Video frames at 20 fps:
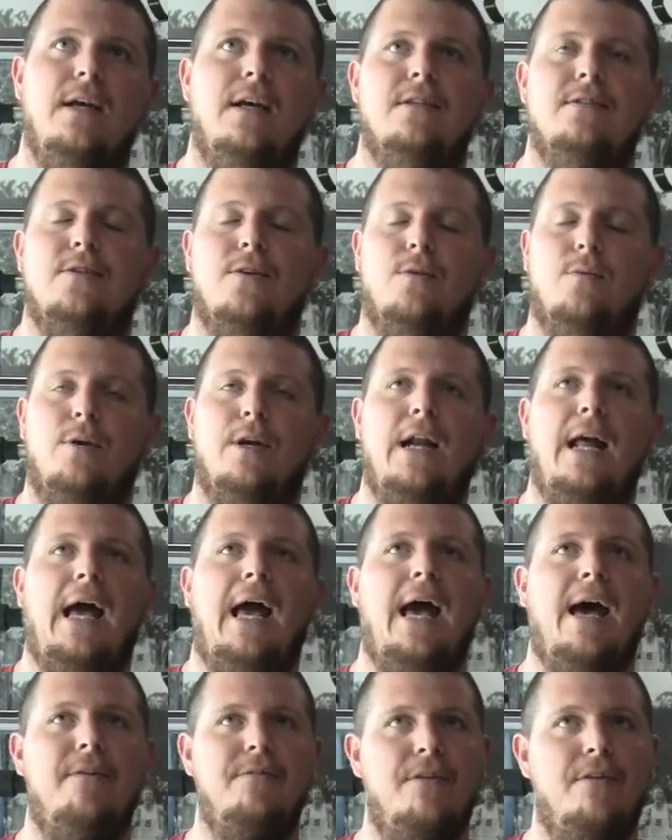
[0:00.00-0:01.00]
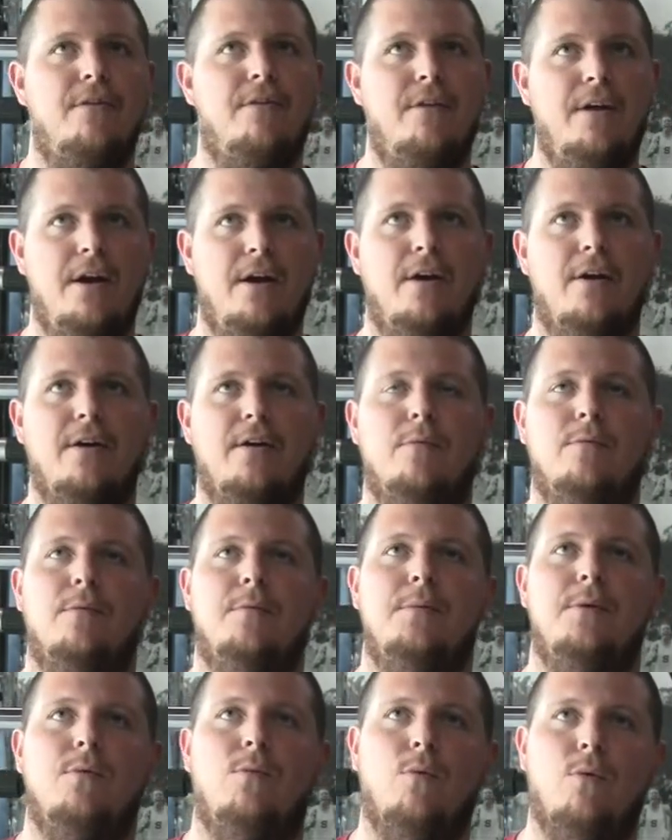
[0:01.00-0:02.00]
And so we're going to have it there, and
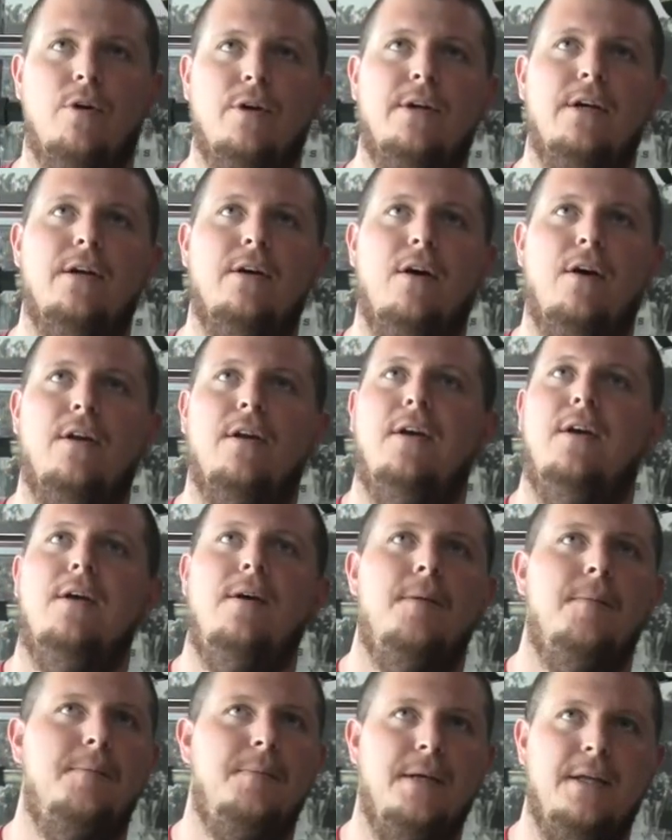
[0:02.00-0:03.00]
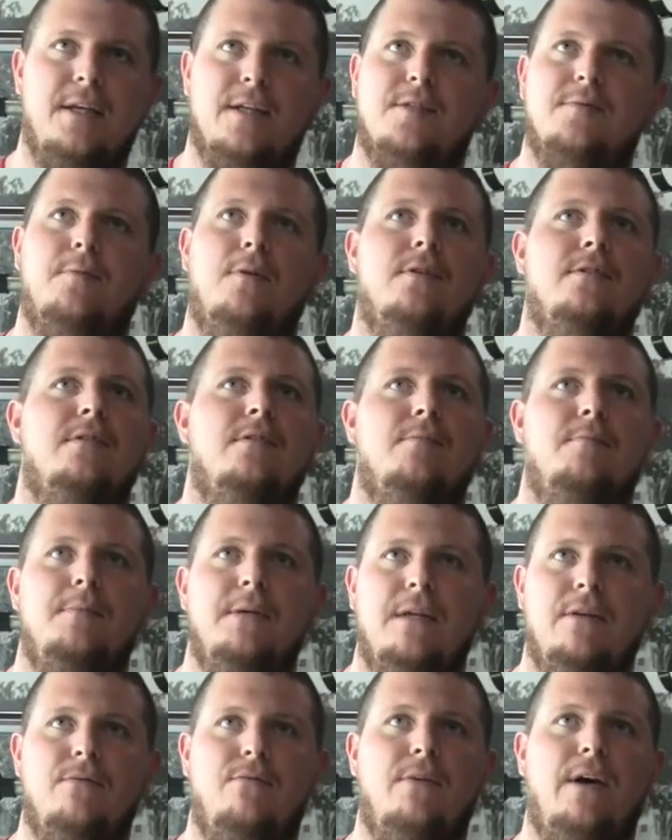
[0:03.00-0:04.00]
we'll be working on being explosive,
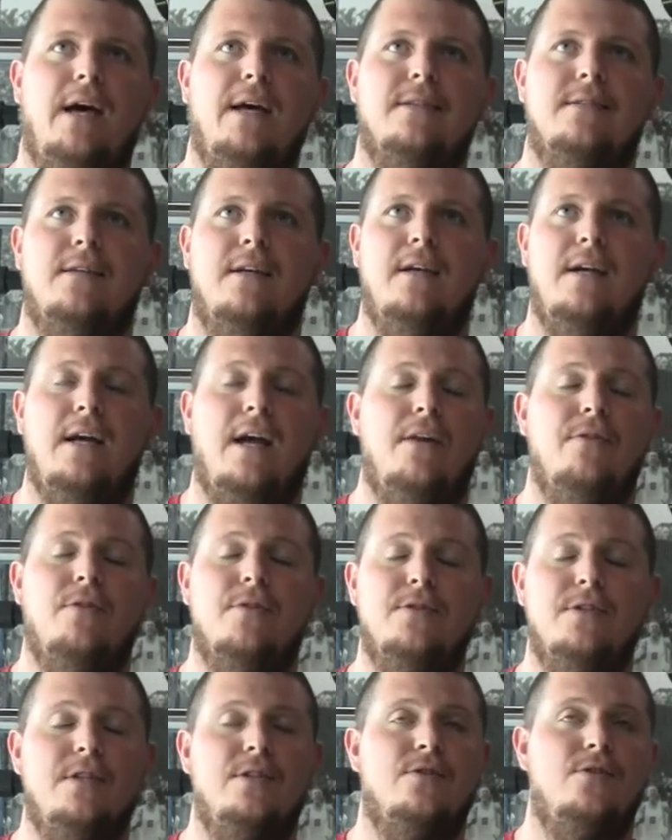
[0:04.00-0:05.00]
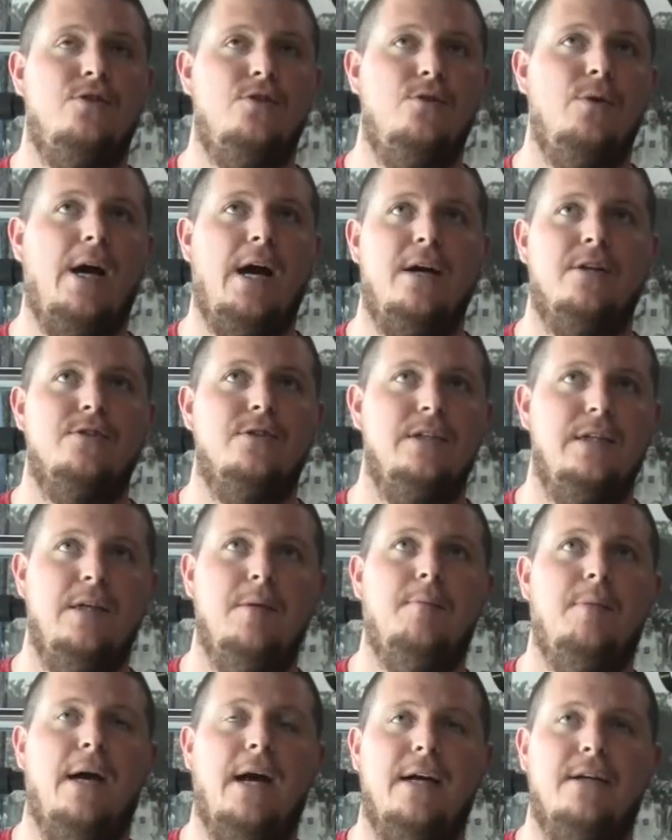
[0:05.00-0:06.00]
being fast. And those things do actually
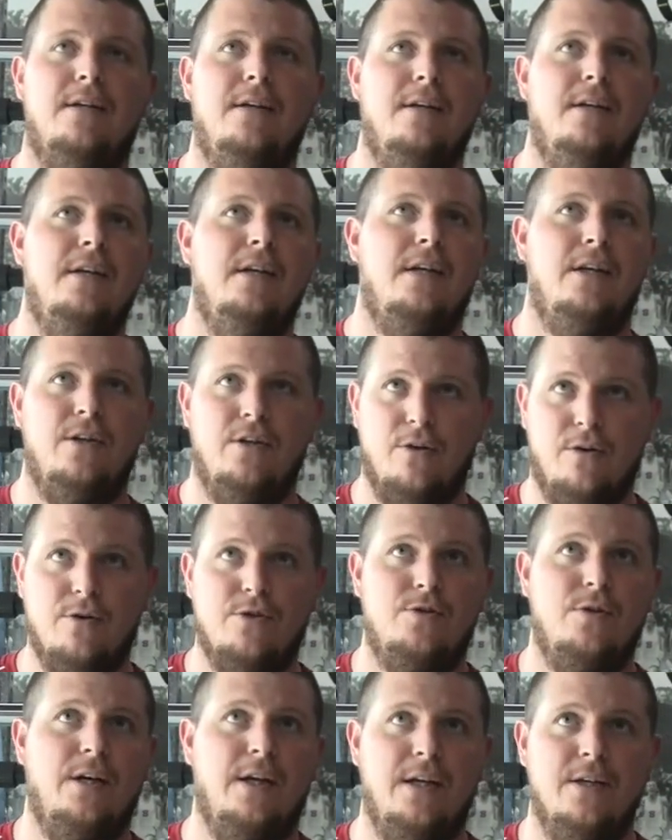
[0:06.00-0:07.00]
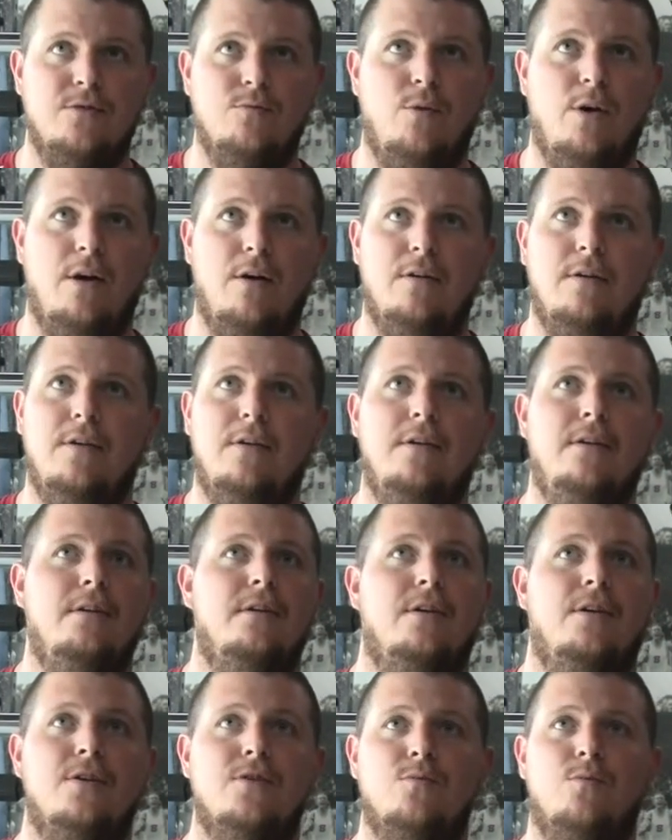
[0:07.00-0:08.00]
impact endurance training as well,
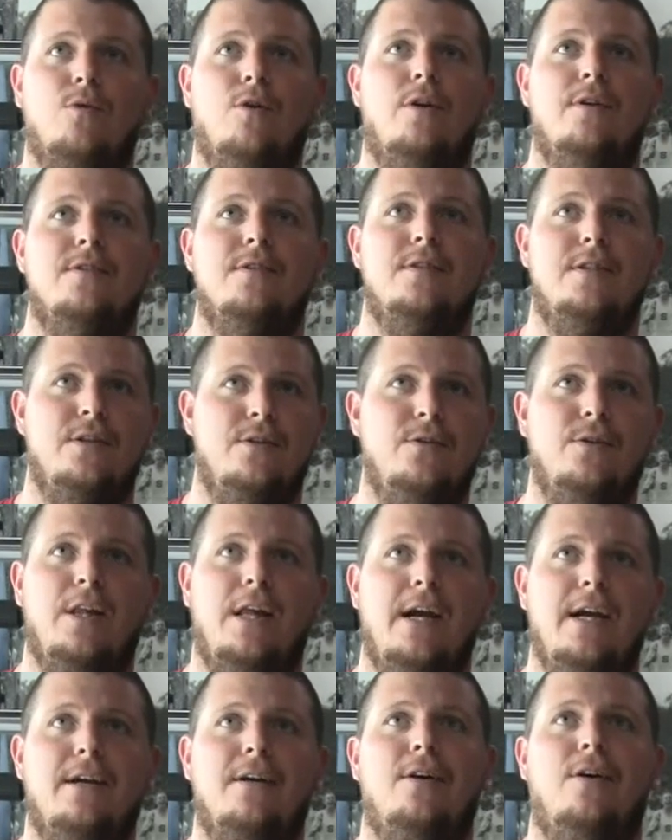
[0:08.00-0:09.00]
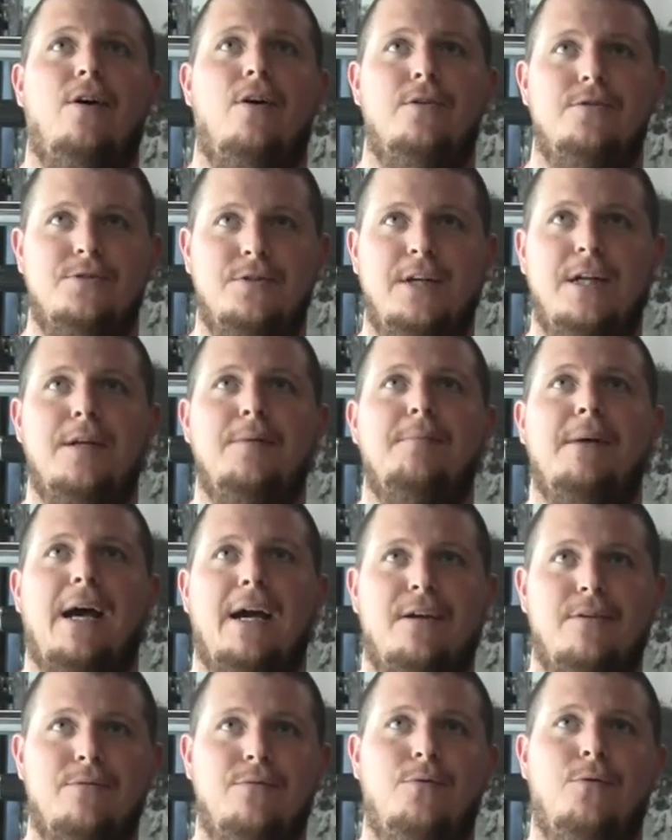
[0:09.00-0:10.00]
because we're on single leg, alternating
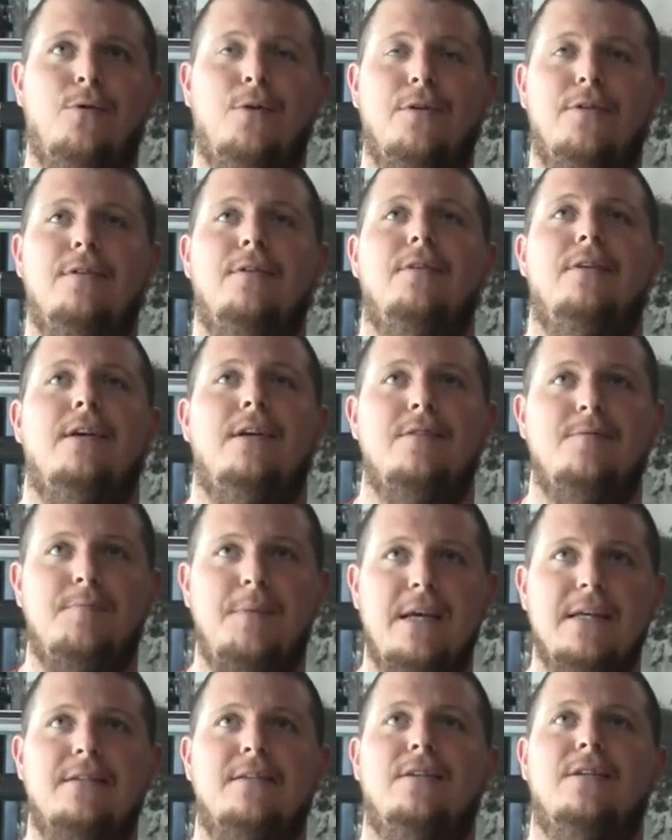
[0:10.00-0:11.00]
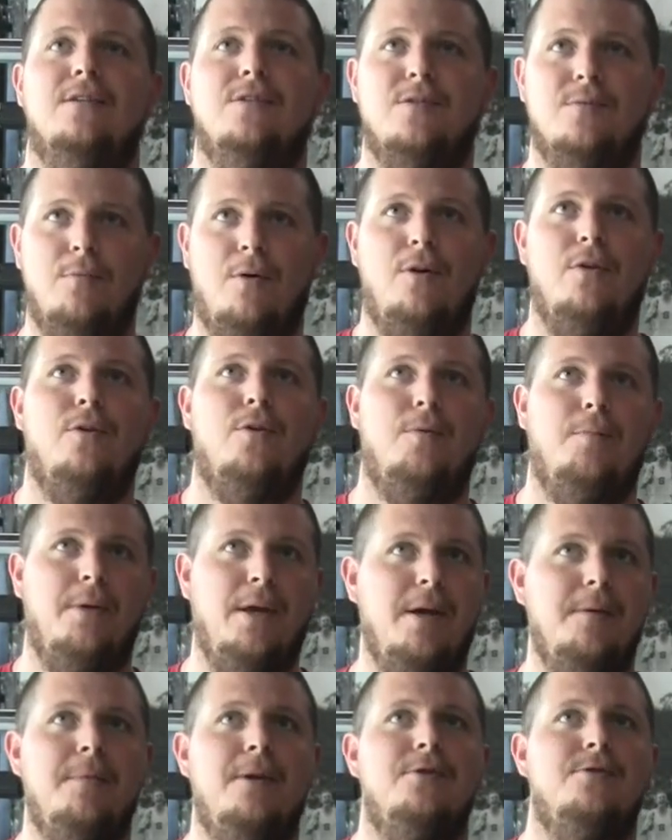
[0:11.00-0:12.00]
back and forth. It's basically a small little
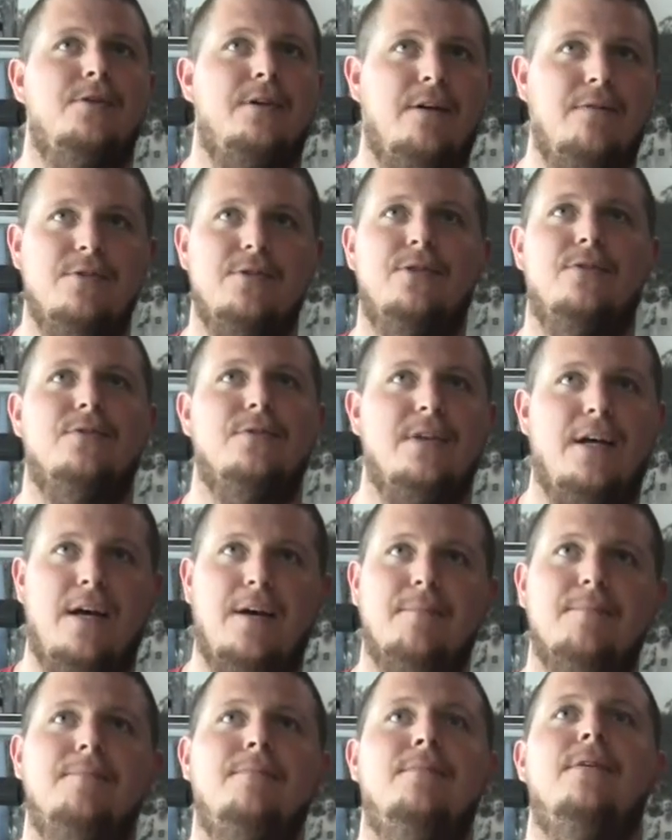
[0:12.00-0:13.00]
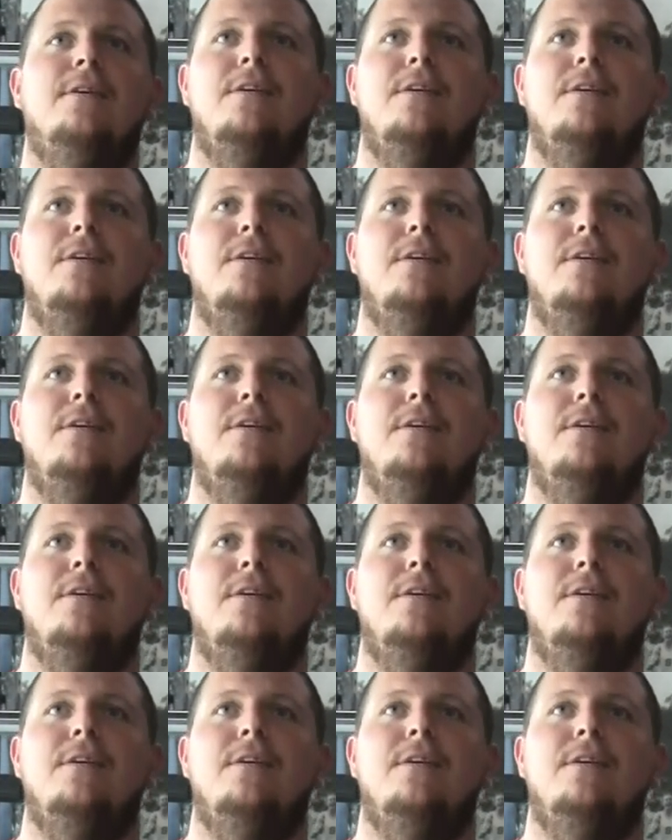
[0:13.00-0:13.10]
plyometric every single time.